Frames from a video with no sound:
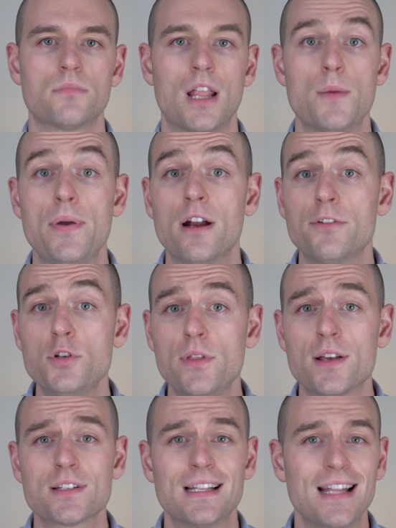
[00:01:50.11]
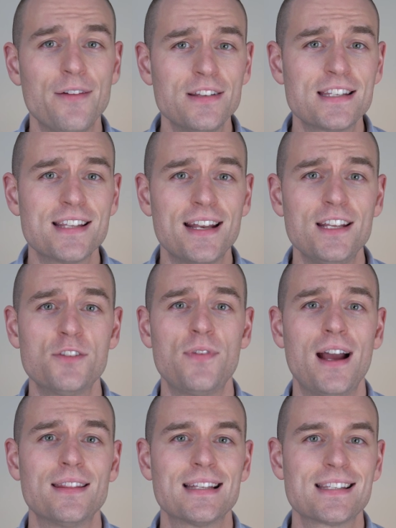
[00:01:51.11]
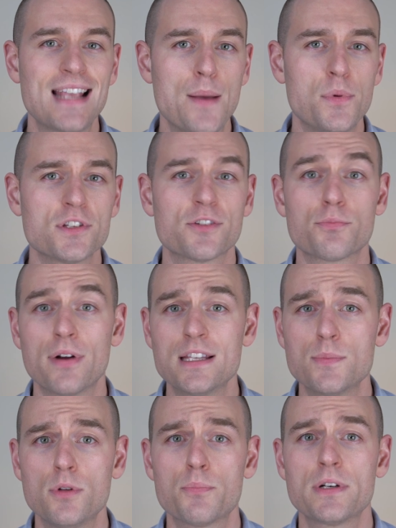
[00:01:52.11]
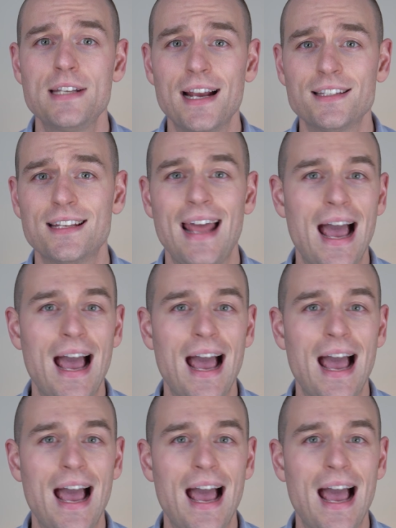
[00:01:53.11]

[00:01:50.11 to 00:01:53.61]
A pair of 2011 studies find that samples of principal protected